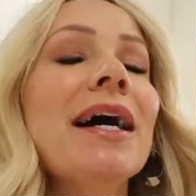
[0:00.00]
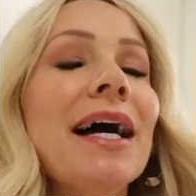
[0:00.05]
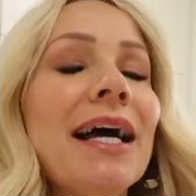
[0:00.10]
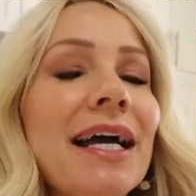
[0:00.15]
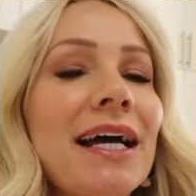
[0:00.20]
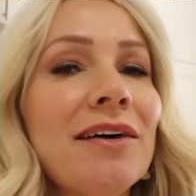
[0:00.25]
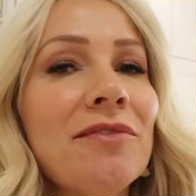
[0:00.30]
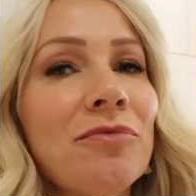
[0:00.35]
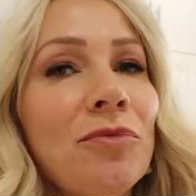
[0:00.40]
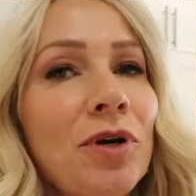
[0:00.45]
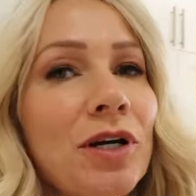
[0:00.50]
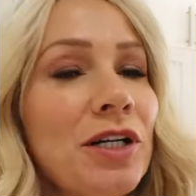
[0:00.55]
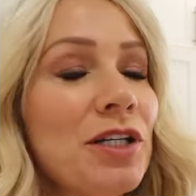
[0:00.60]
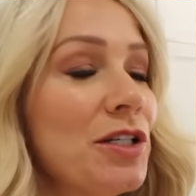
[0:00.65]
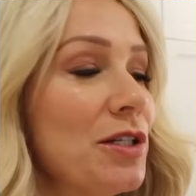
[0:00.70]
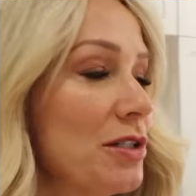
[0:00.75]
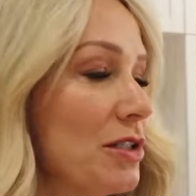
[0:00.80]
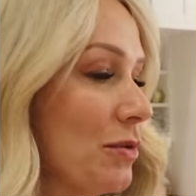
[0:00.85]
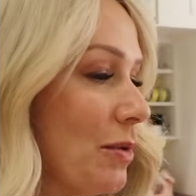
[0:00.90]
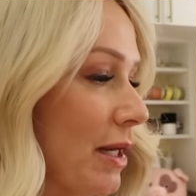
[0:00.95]
I have more to
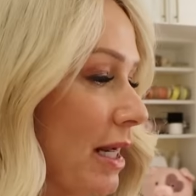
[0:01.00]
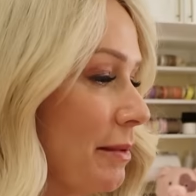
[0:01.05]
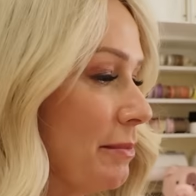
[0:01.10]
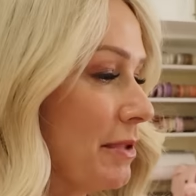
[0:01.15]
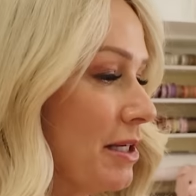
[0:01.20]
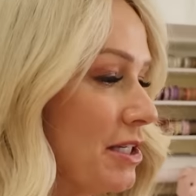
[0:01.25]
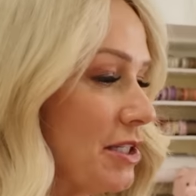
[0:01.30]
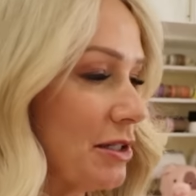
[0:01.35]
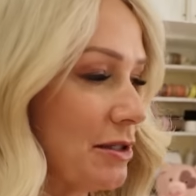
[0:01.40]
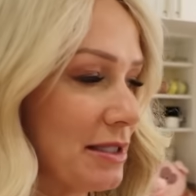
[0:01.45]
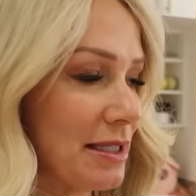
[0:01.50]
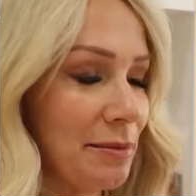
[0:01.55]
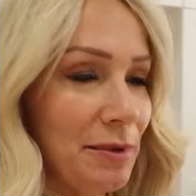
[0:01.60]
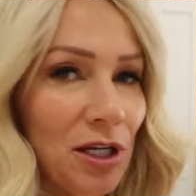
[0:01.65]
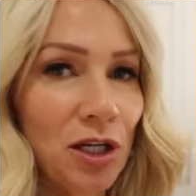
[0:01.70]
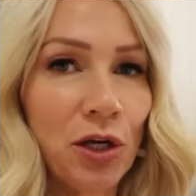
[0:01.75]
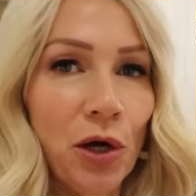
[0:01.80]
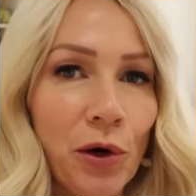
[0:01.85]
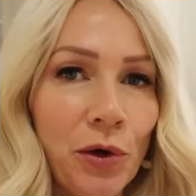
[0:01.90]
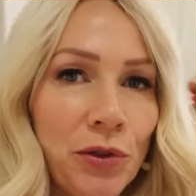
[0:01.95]
do. So what I'm gonna do is I'm
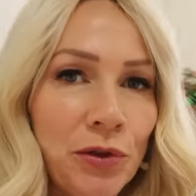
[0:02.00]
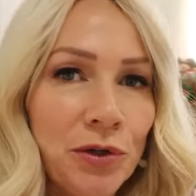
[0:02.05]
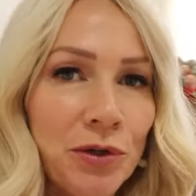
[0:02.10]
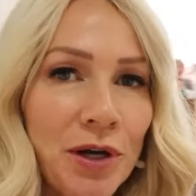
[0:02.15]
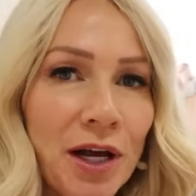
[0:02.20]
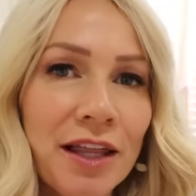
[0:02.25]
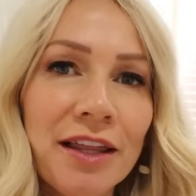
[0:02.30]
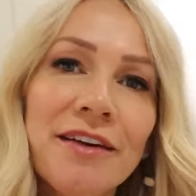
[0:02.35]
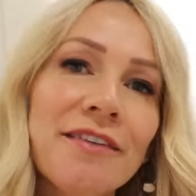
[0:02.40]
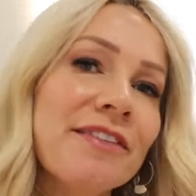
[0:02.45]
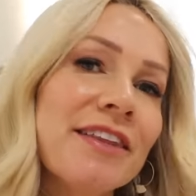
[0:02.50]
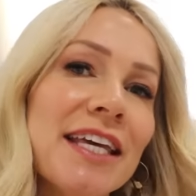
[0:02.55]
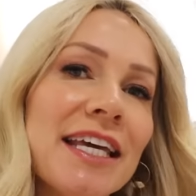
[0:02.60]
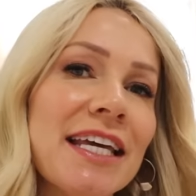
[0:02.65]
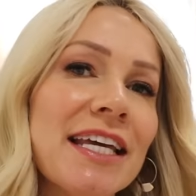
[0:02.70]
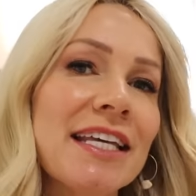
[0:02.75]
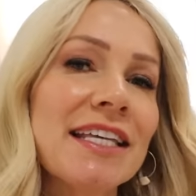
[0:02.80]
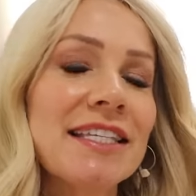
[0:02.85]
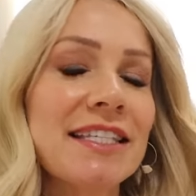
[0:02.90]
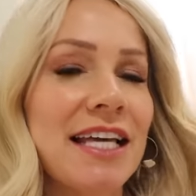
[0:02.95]
gonna go through all of
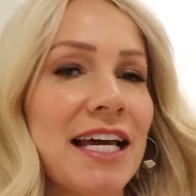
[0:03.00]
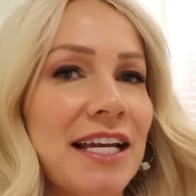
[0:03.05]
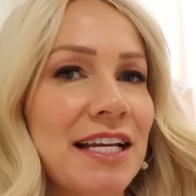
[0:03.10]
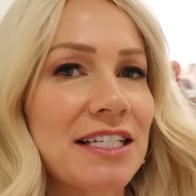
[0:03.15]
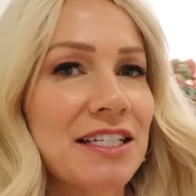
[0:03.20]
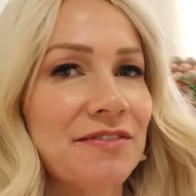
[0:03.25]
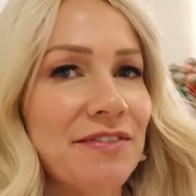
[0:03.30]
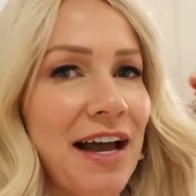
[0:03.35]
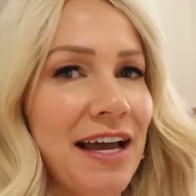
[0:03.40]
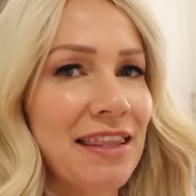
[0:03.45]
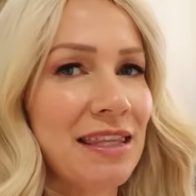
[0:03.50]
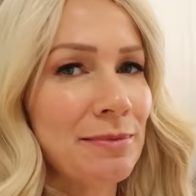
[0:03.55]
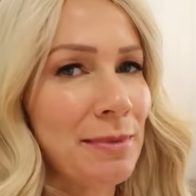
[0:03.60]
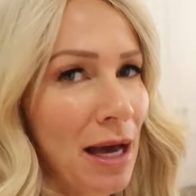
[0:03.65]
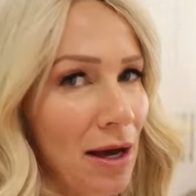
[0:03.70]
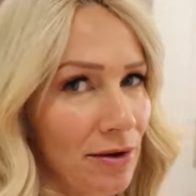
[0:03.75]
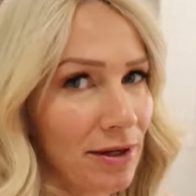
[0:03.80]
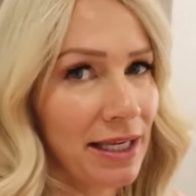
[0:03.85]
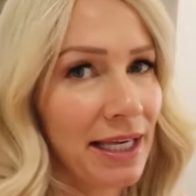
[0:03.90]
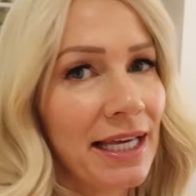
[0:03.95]
these, kind of divide them
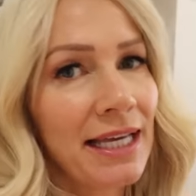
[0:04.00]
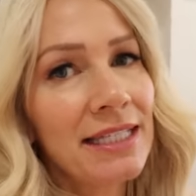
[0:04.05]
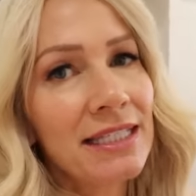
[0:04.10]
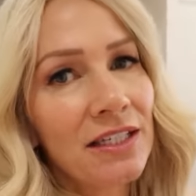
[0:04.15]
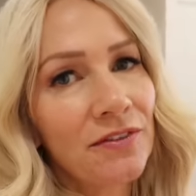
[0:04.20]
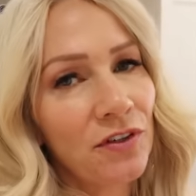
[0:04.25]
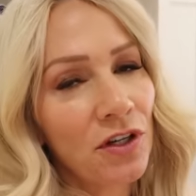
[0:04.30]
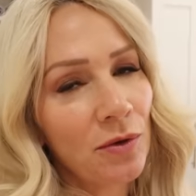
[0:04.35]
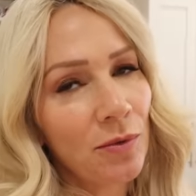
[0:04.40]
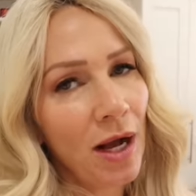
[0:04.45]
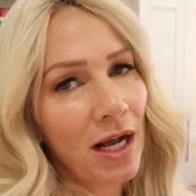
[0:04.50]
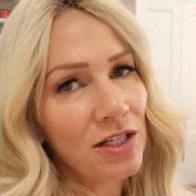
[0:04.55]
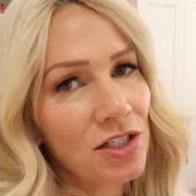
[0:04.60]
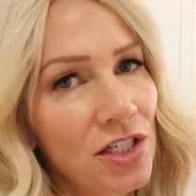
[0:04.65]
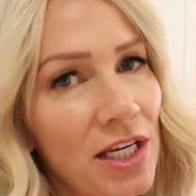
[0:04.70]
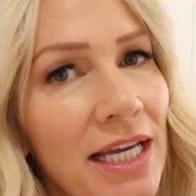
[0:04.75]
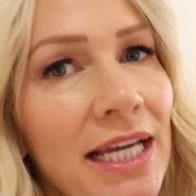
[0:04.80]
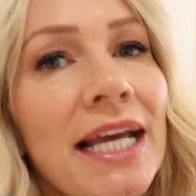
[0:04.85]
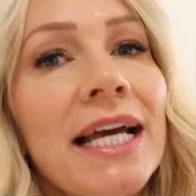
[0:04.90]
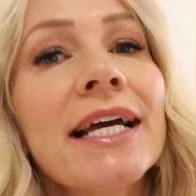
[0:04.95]
out. Kids, if you're
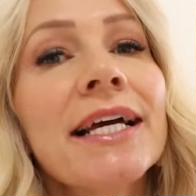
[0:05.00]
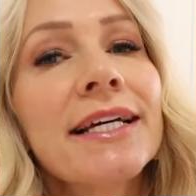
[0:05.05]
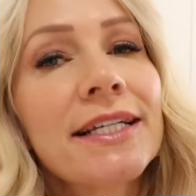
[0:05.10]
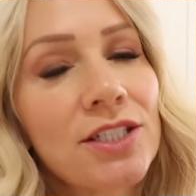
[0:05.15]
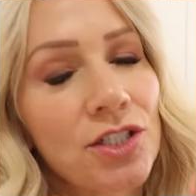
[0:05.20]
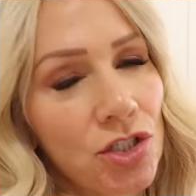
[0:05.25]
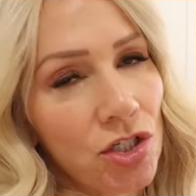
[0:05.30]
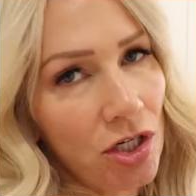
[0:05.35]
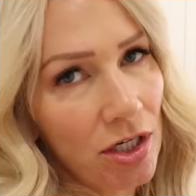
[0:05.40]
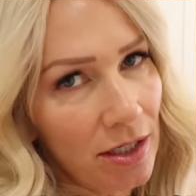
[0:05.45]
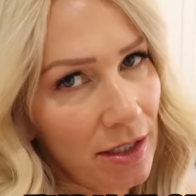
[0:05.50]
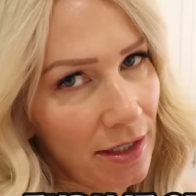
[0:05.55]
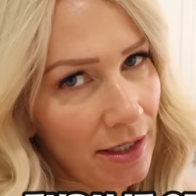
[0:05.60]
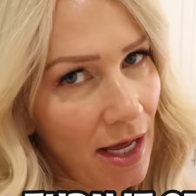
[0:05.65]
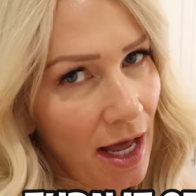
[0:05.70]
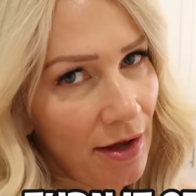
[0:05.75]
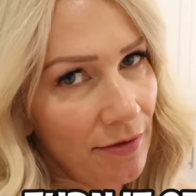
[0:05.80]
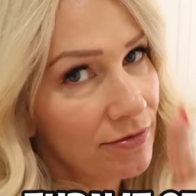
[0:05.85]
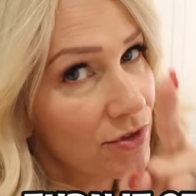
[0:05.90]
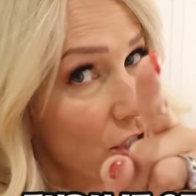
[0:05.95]
watching, turn it
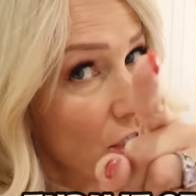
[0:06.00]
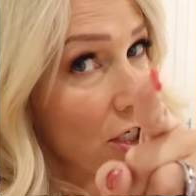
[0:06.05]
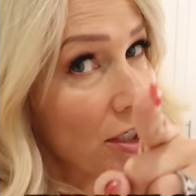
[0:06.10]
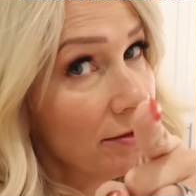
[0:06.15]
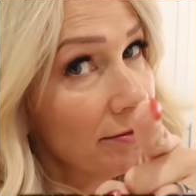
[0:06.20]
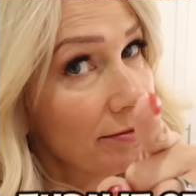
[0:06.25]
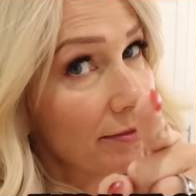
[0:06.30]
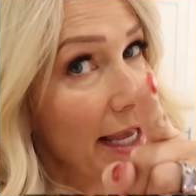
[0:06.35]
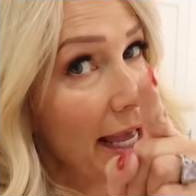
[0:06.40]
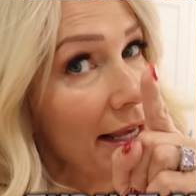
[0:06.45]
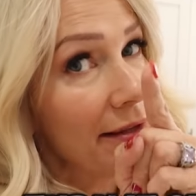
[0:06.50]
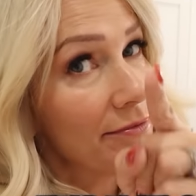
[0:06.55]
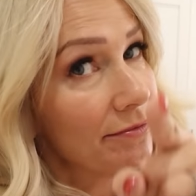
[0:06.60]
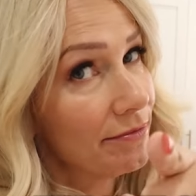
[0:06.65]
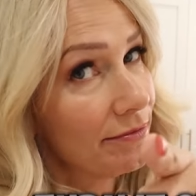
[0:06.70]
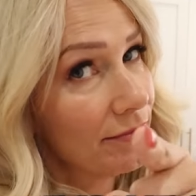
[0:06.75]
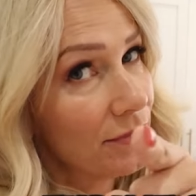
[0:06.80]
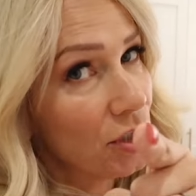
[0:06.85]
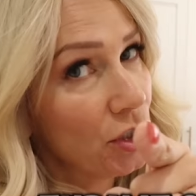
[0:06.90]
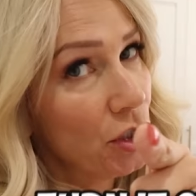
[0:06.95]
off, turn, hey,
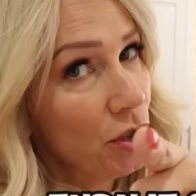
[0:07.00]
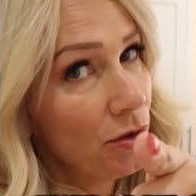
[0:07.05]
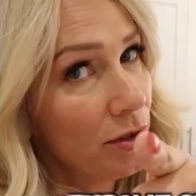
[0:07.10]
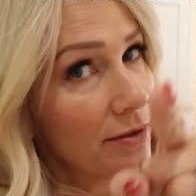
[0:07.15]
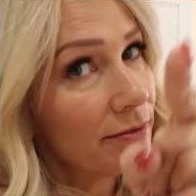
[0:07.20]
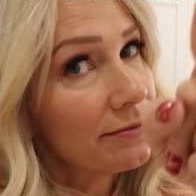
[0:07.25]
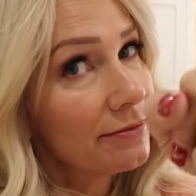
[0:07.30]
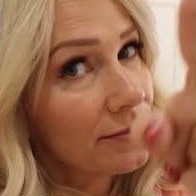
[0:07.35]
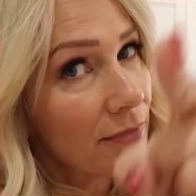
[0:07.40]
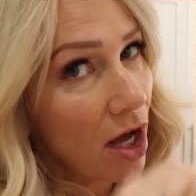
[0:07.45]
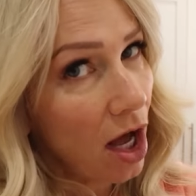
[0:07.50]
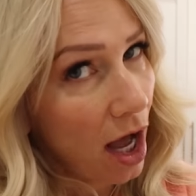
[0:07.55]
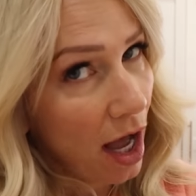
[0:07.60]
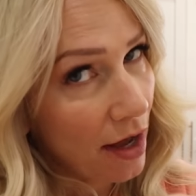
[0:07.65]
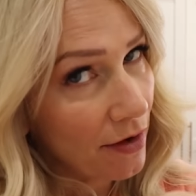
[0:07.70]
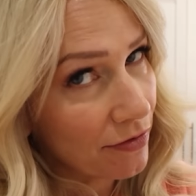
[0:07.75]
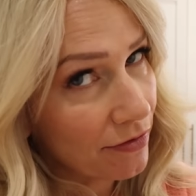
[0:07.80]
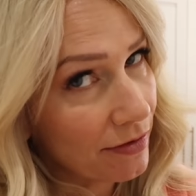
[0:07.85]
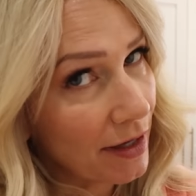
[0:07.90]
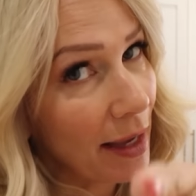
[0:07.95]
Luke,
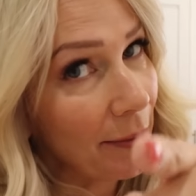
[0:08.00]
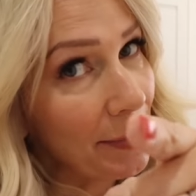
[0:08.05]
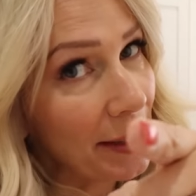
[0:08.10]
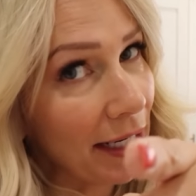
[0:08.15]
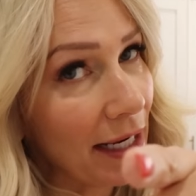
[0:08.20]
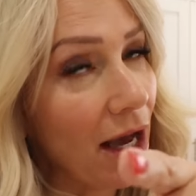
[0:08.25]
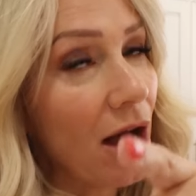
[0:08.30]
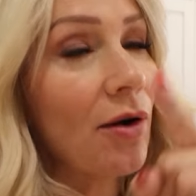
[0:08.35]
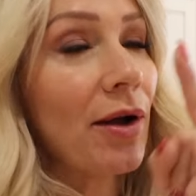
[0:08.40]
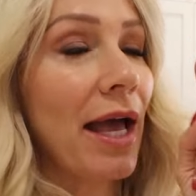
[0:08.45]
off. I mean it.